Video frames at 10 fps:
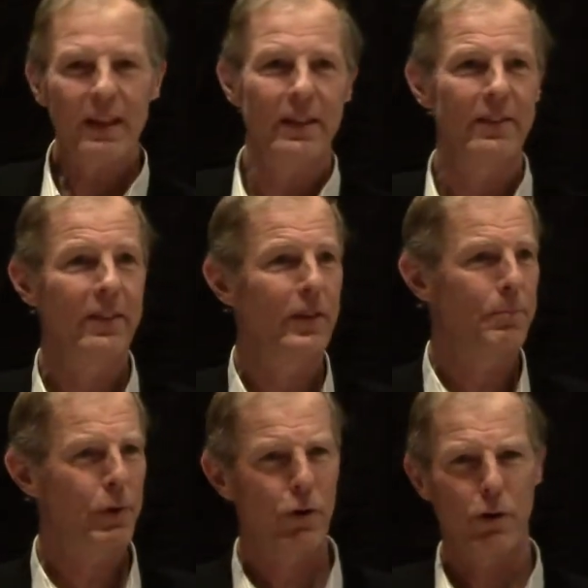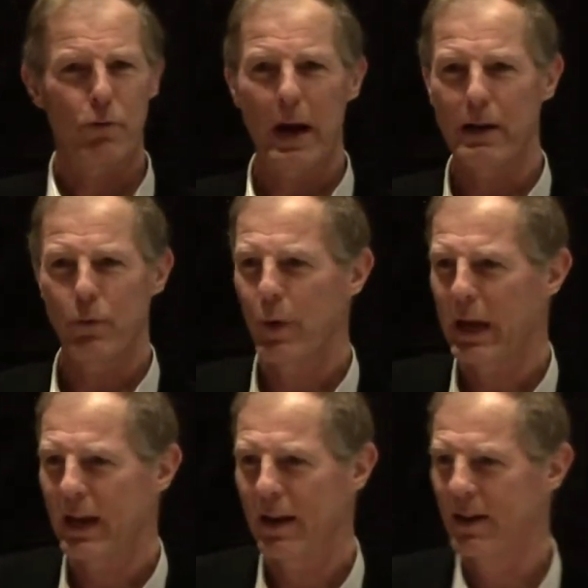this is a pure
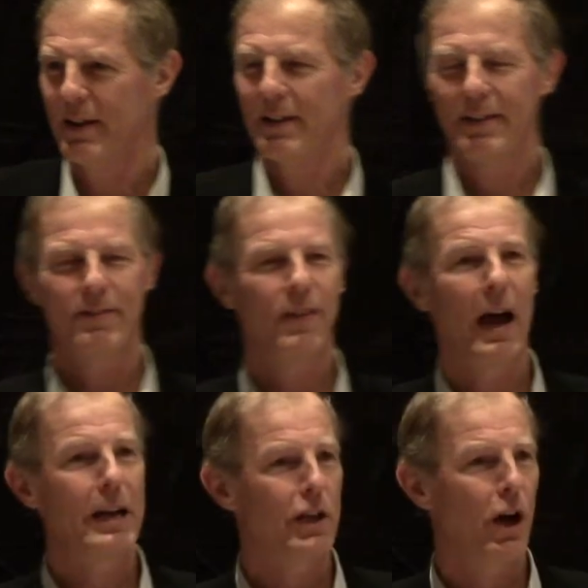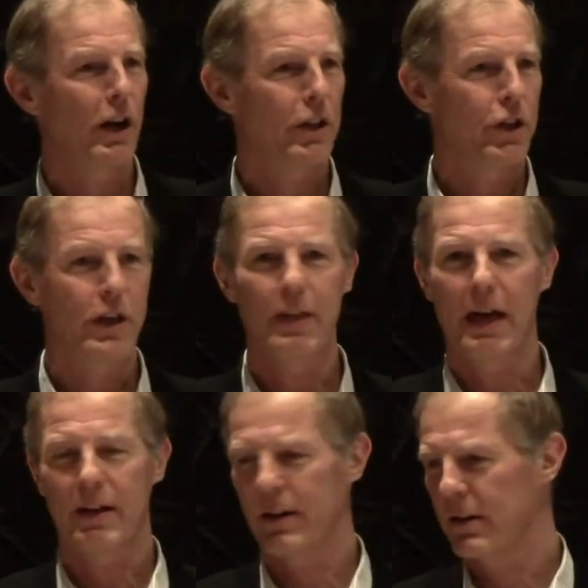right-wing ideology
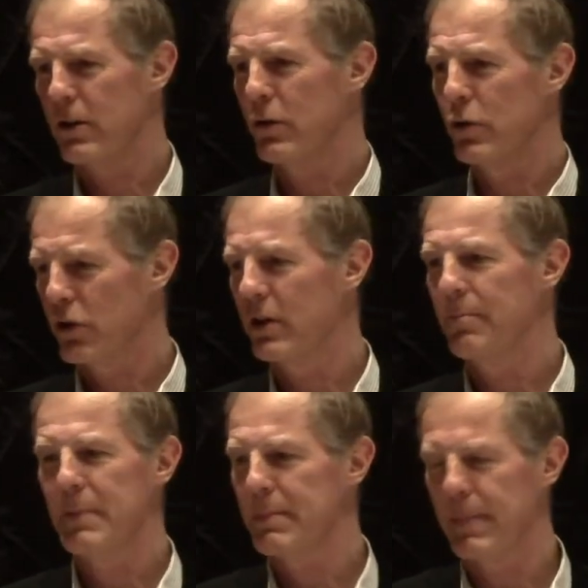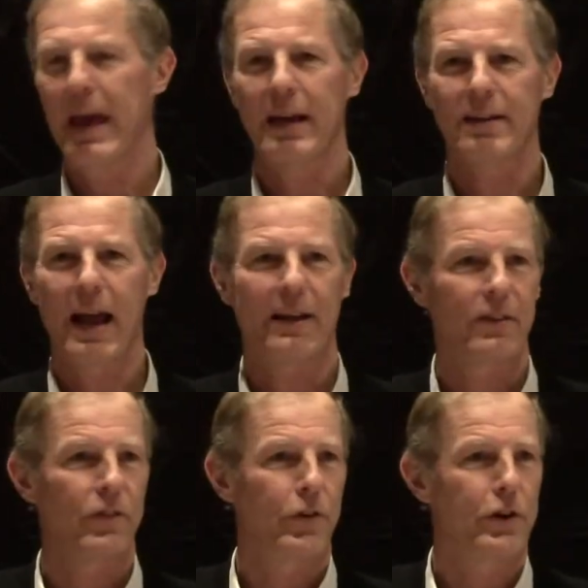that you shouldn't be paying
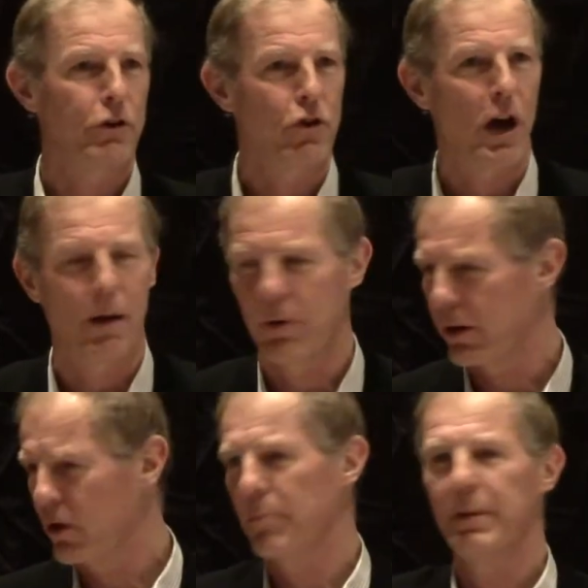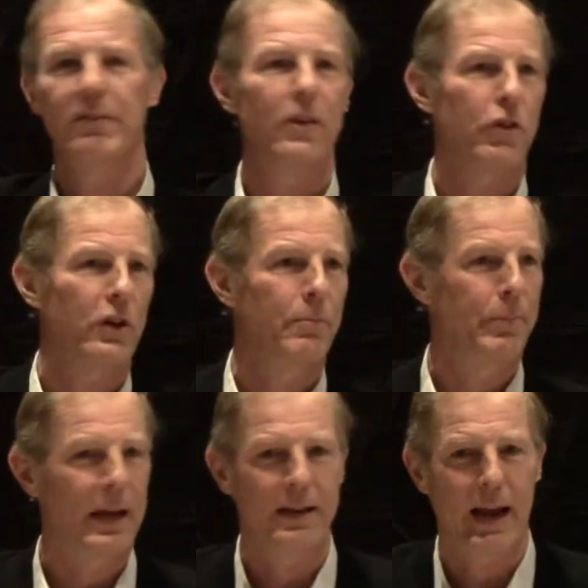taxes for your job or your business
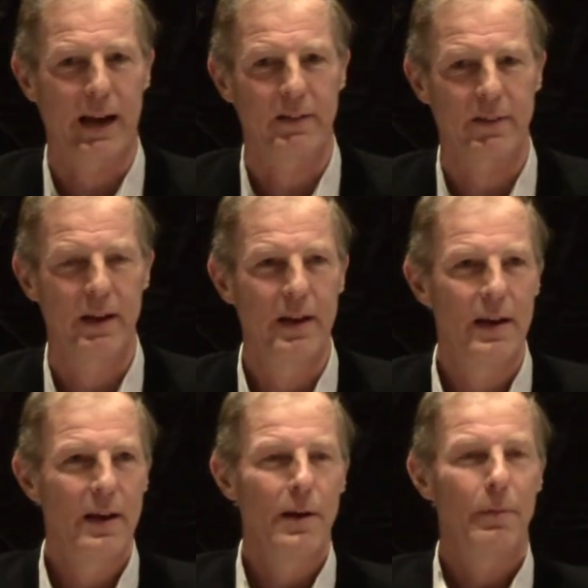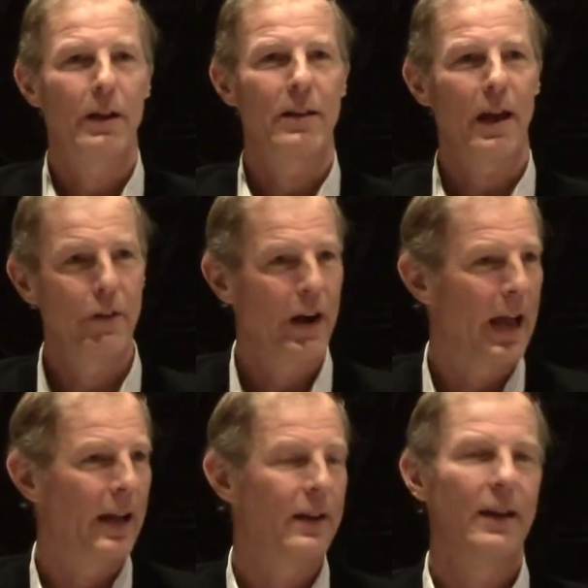shouldn't pay tax. But on the other
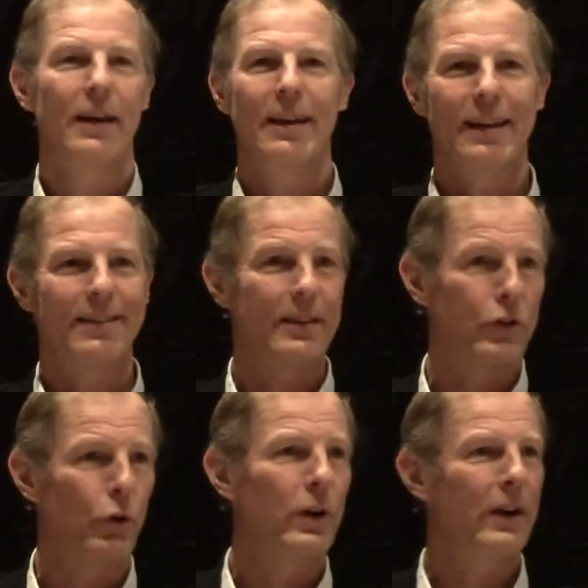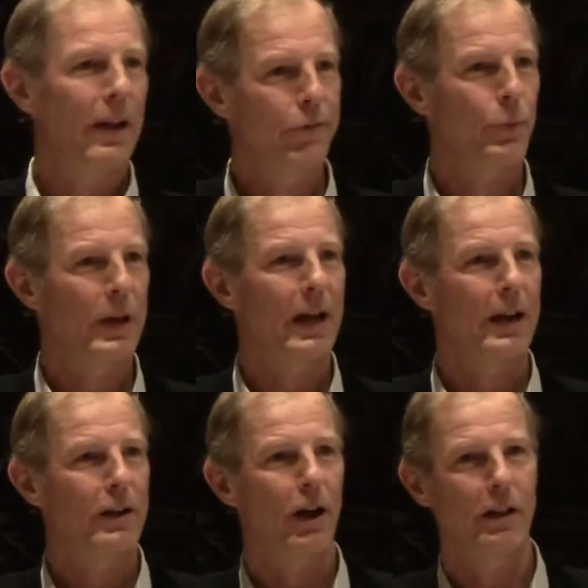hand, it's a total left-wing
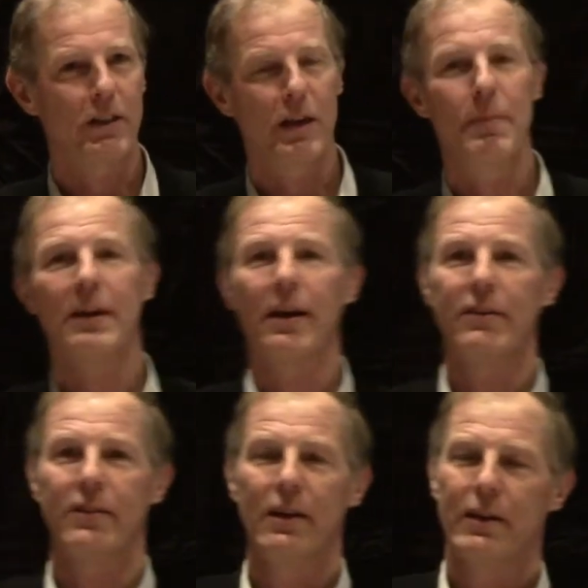ideology because